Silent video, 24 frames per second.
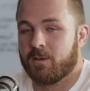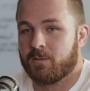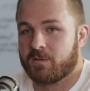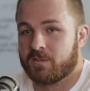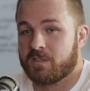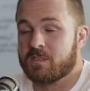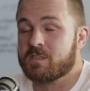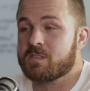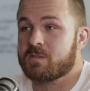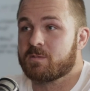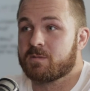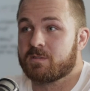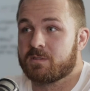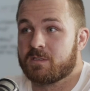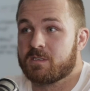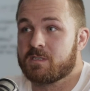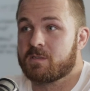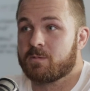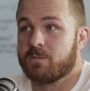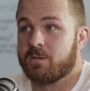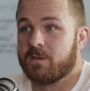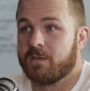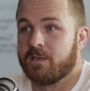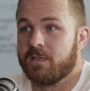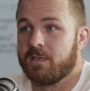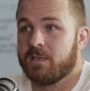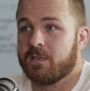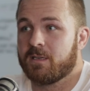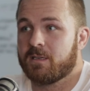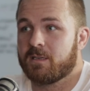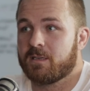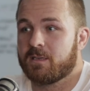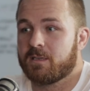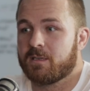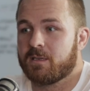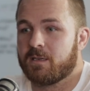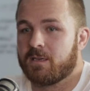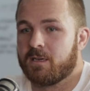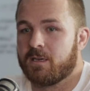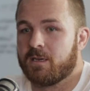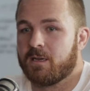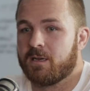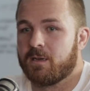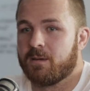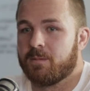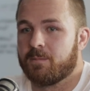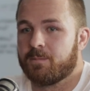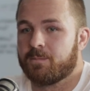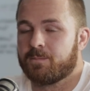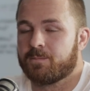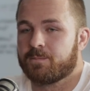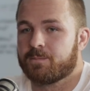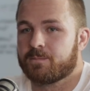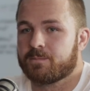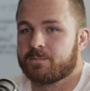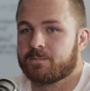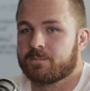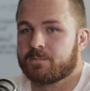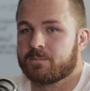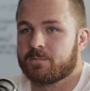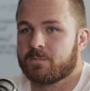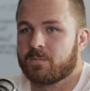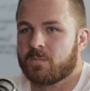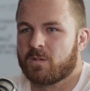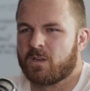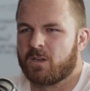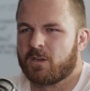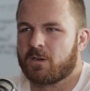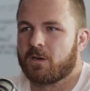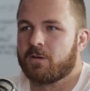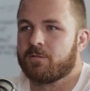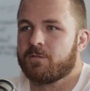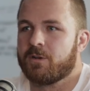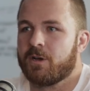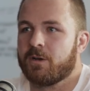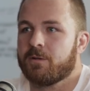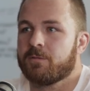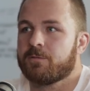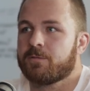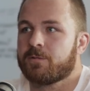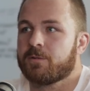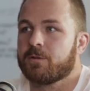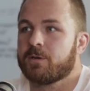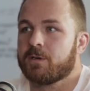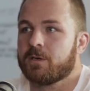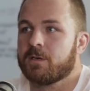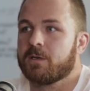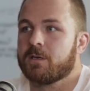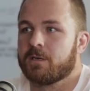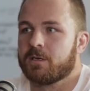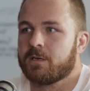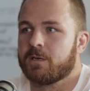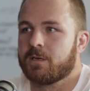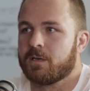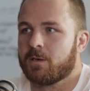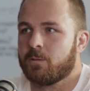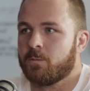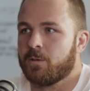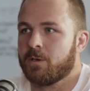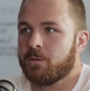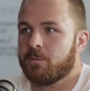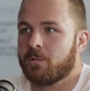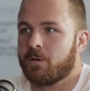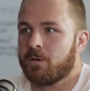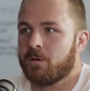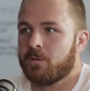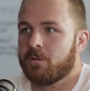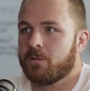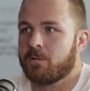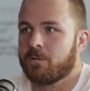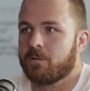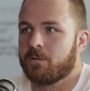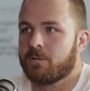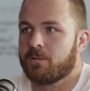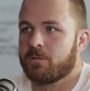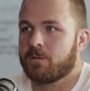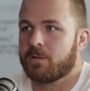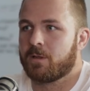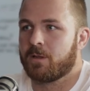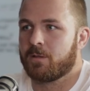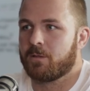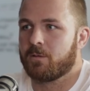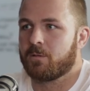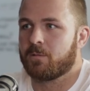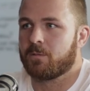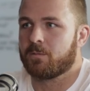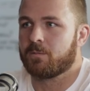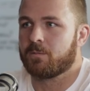since my neck, like I've known for a wee while, like